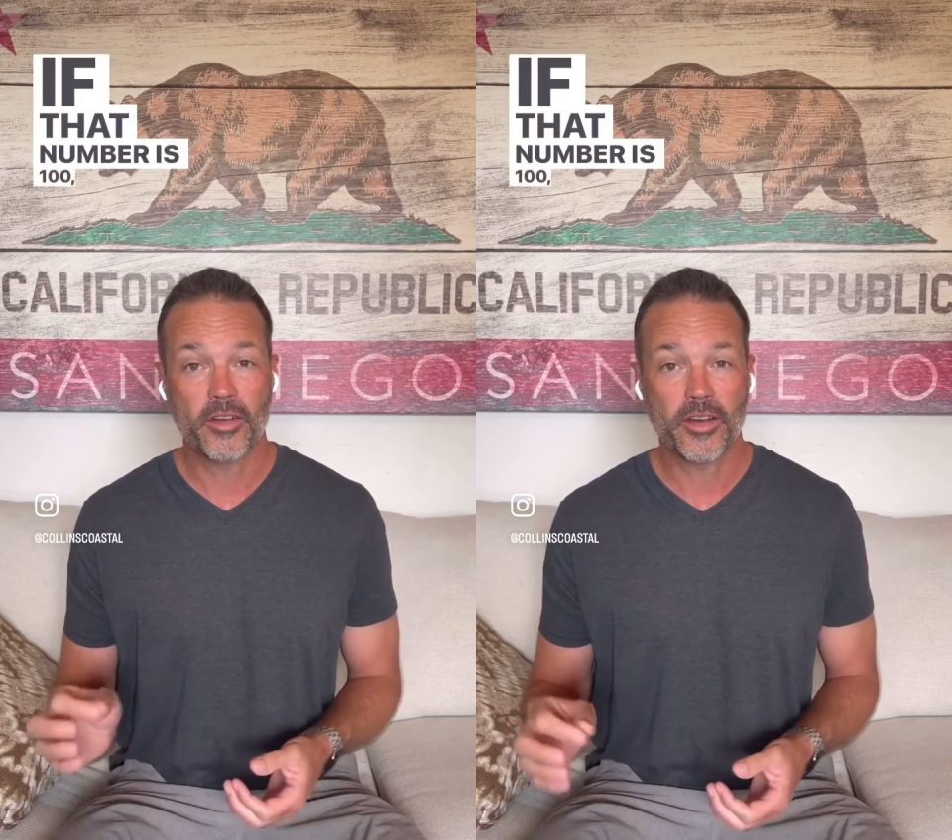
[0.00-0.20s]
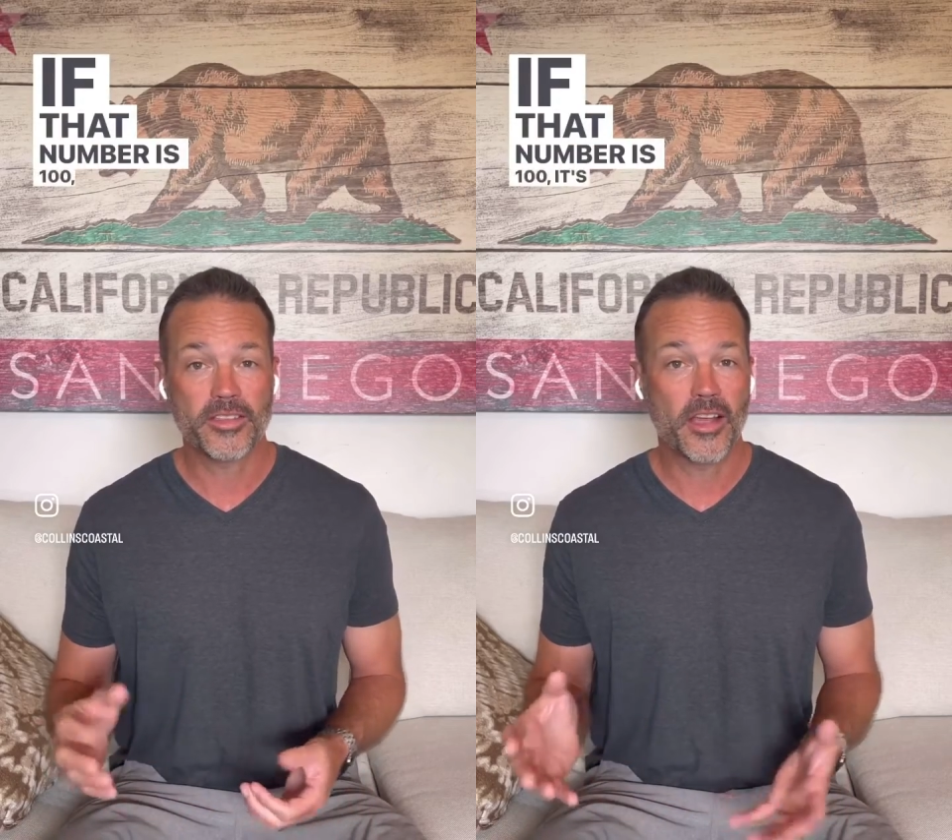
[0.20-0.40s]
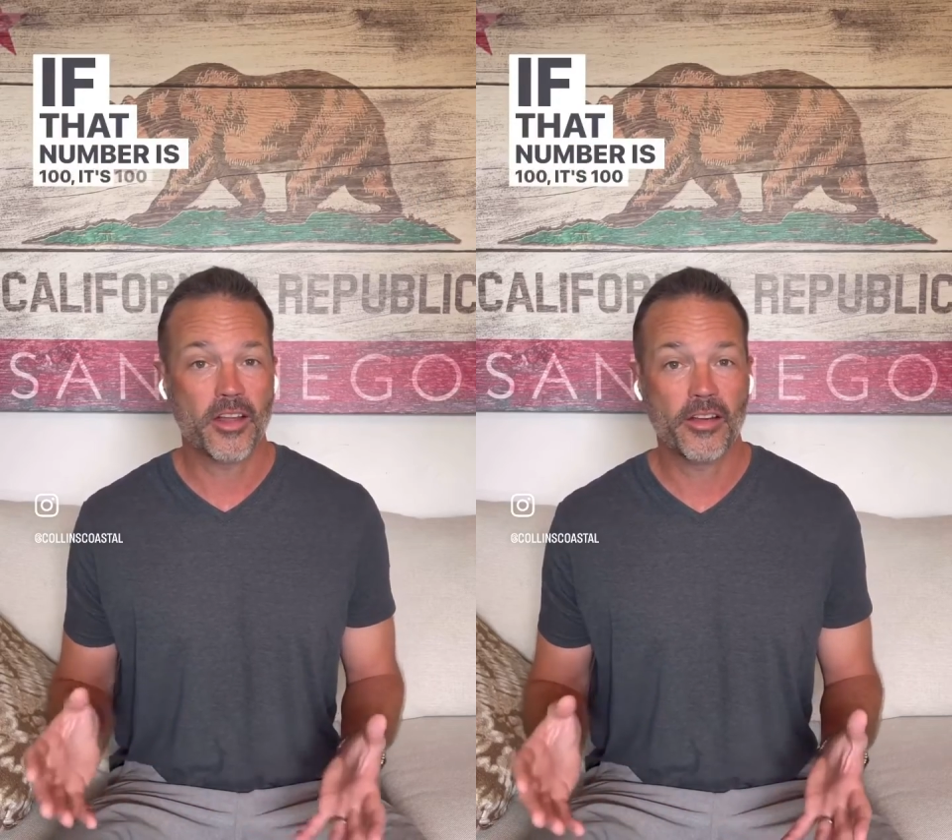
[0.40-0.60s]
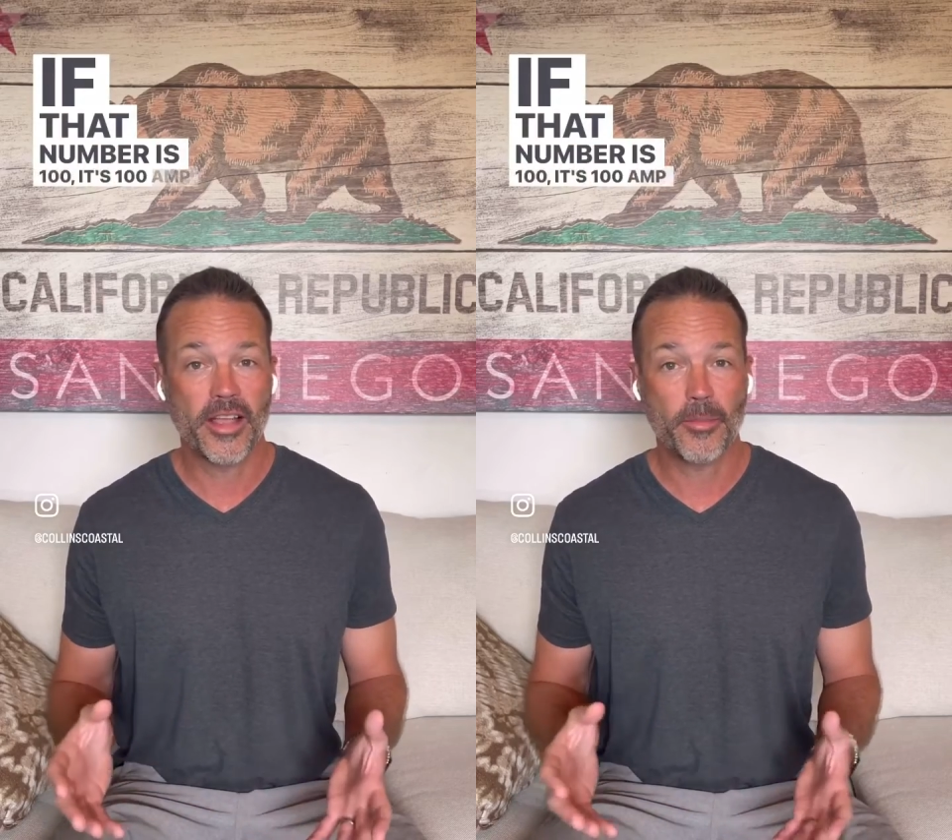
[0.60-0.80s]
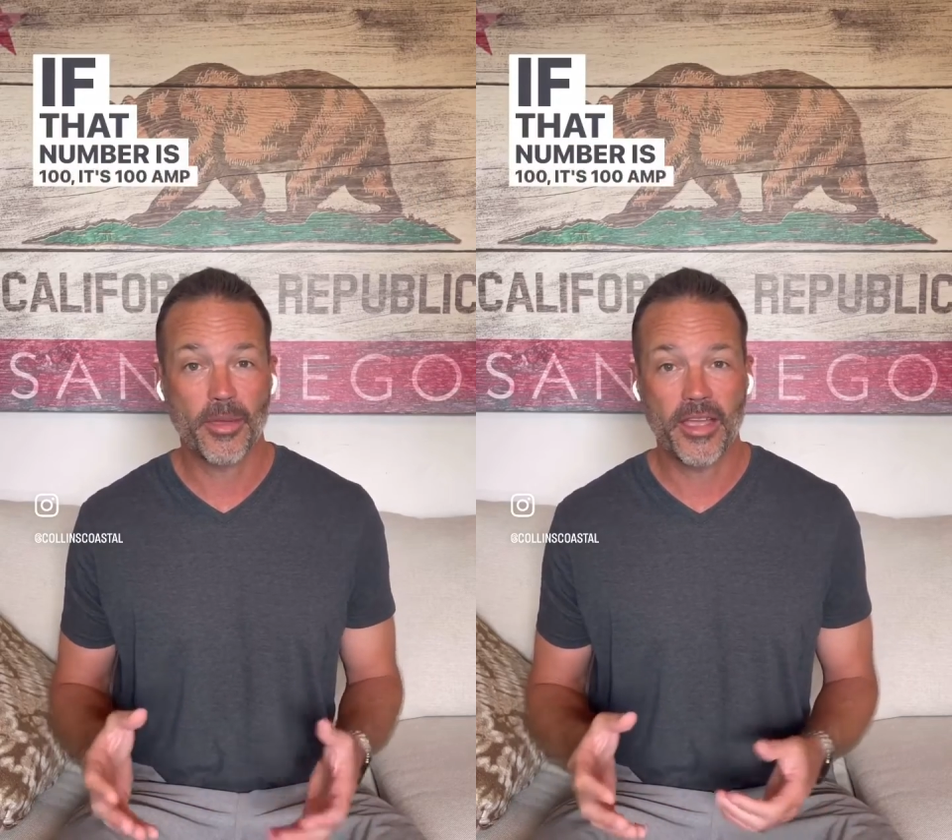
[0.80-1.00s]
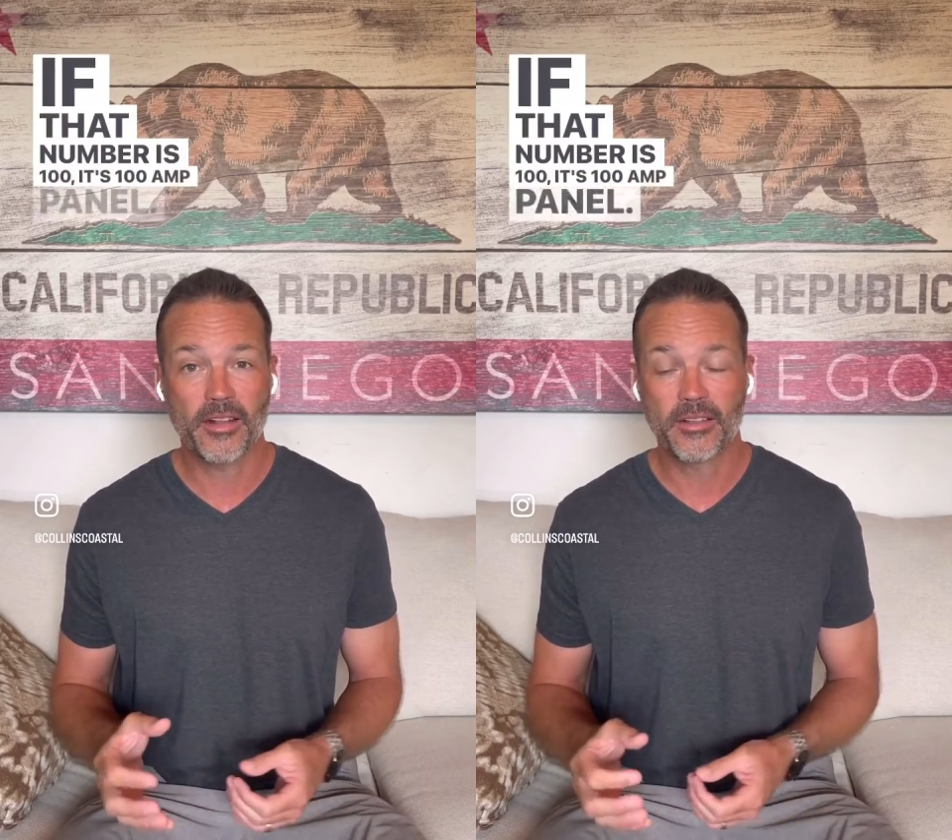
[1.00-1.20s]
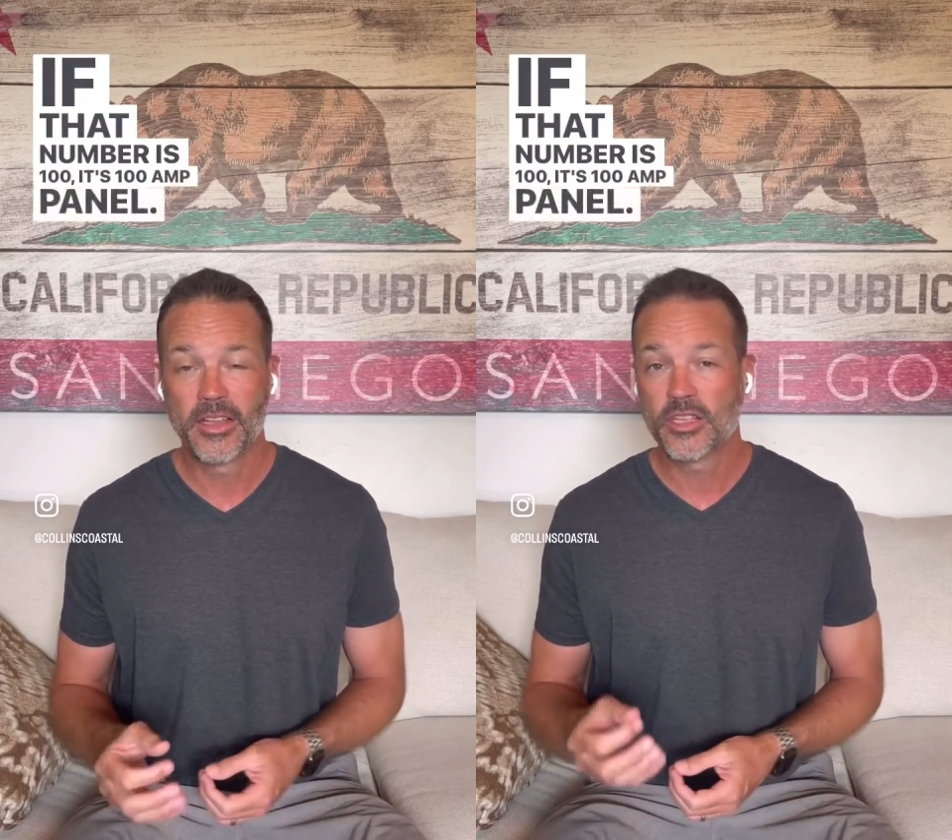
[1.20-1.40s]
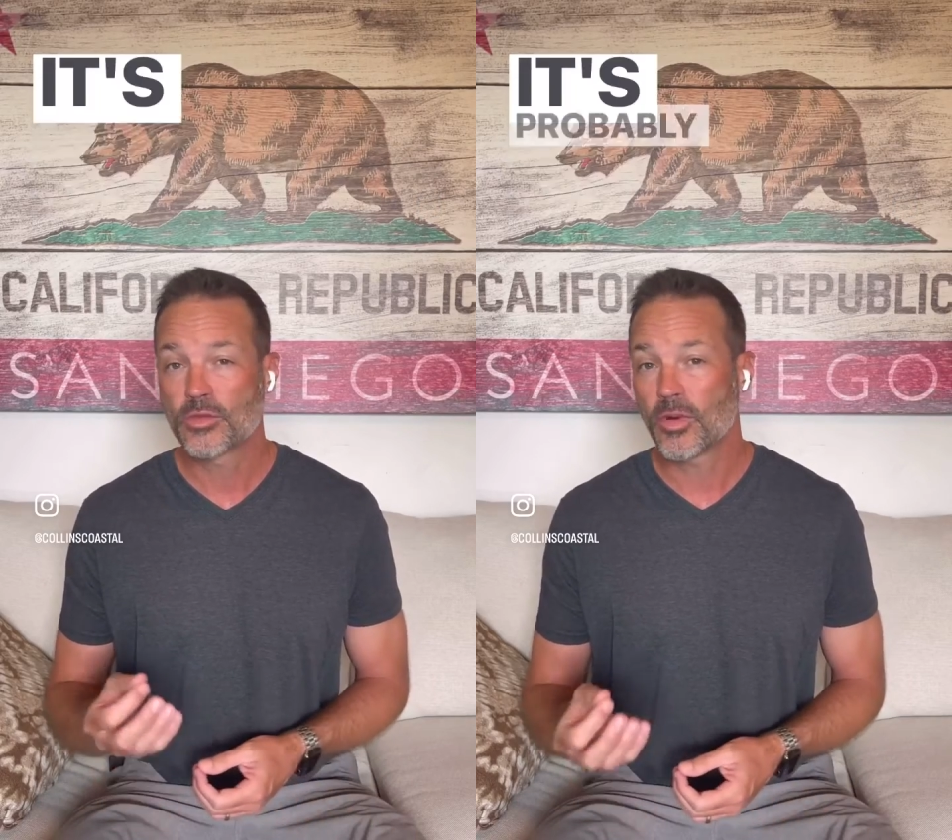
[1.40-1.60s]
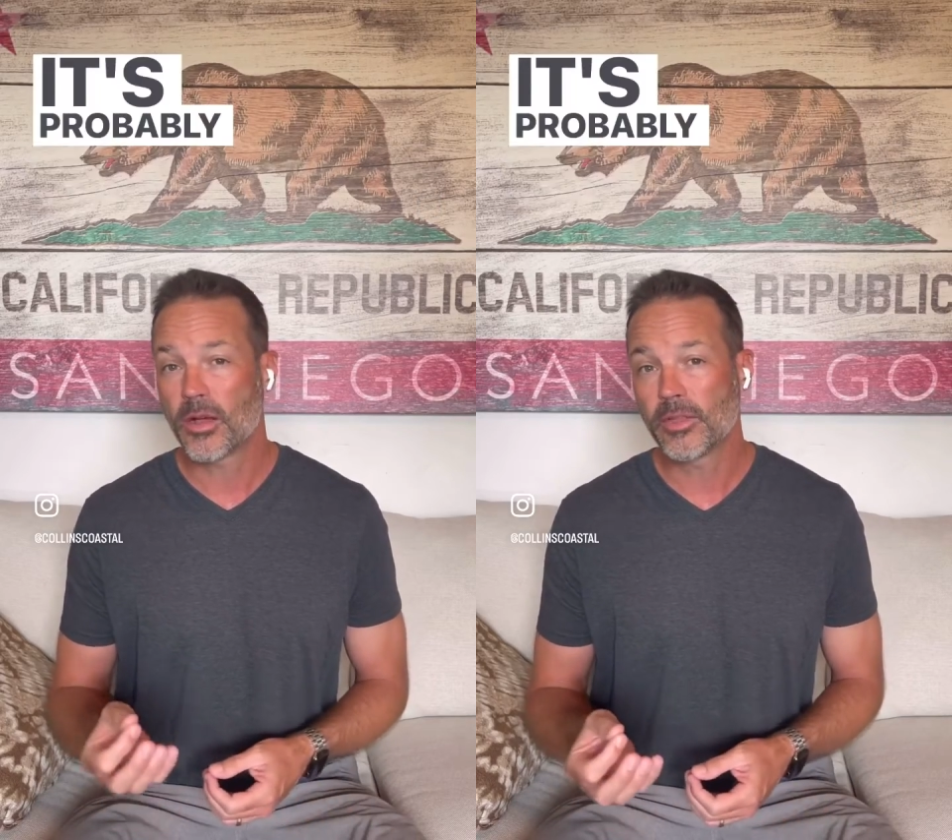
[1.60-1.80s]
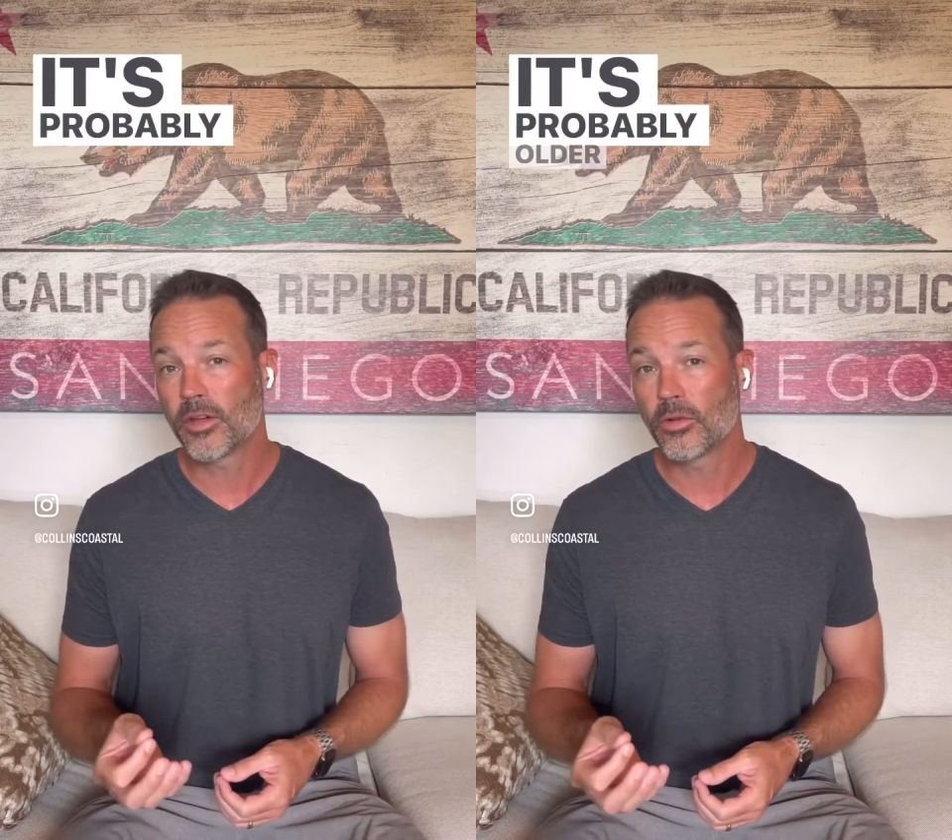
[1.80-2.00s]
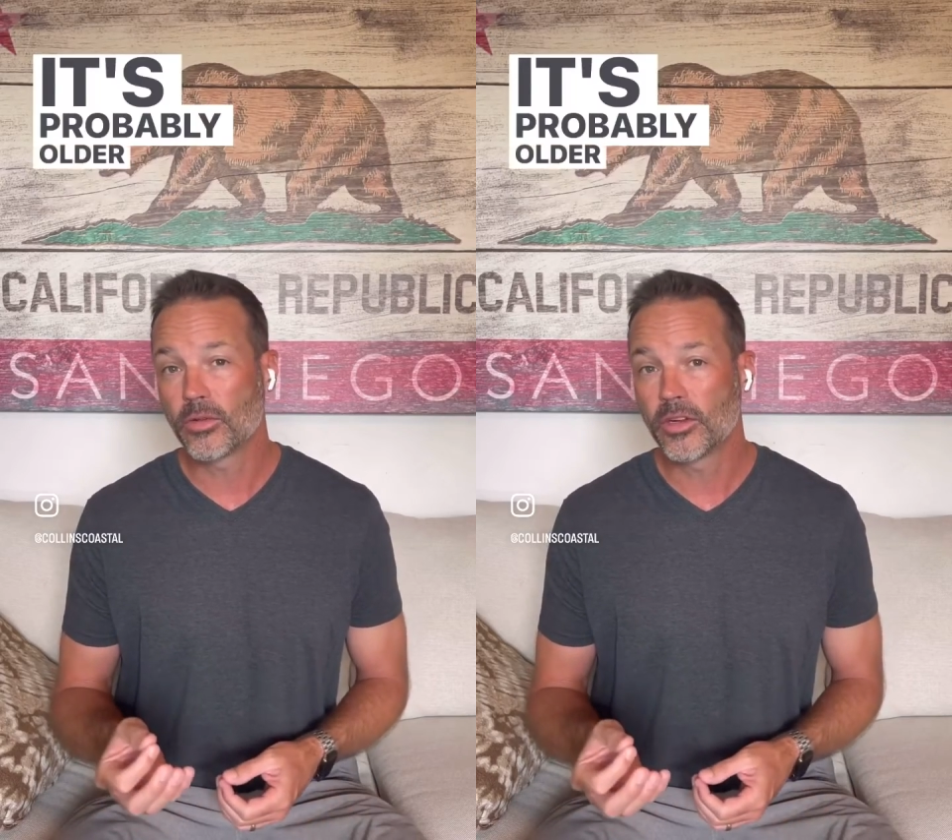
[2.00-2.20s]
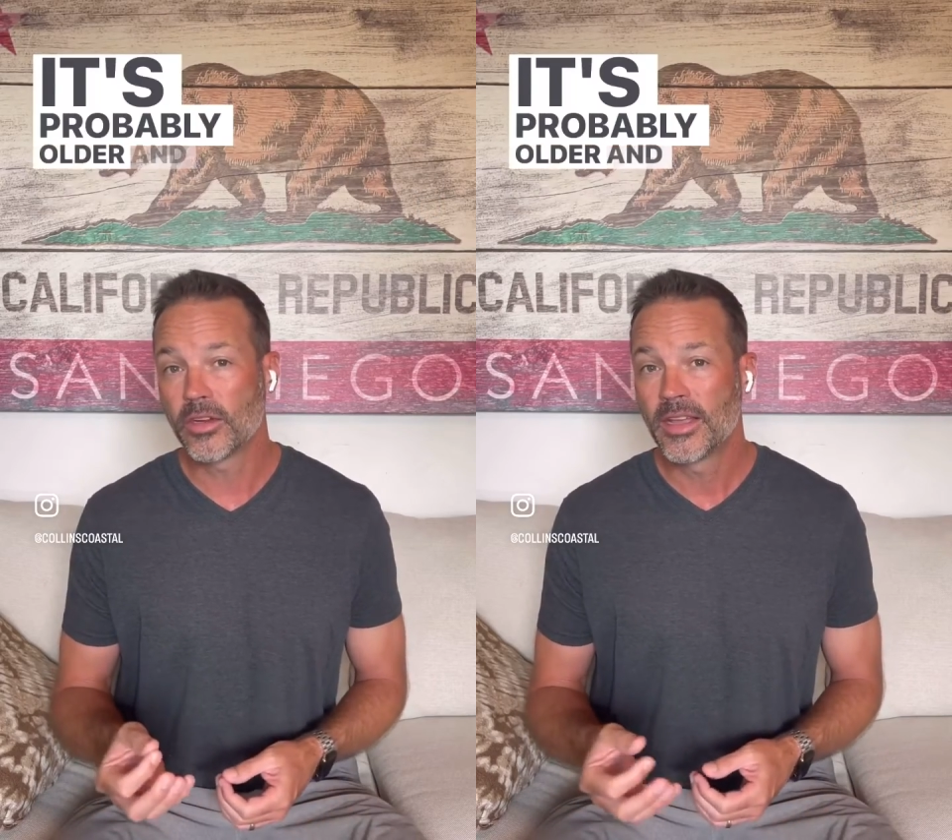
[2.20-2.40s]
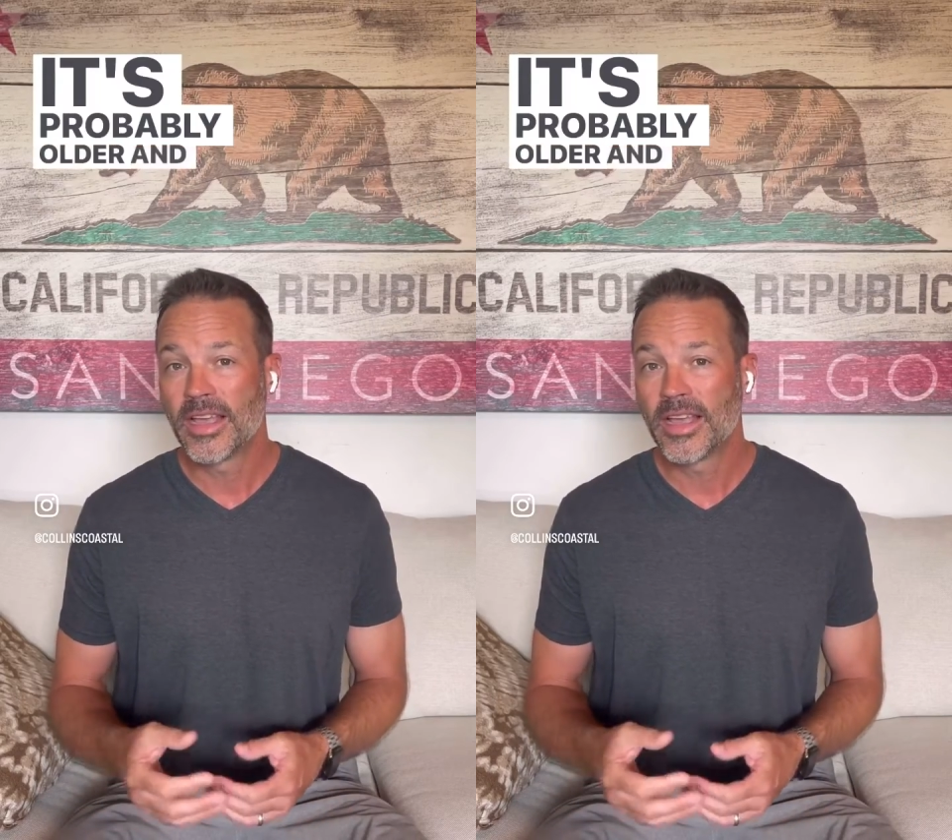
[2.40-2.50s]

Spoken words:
it's a 100 amp panel, it's probably older,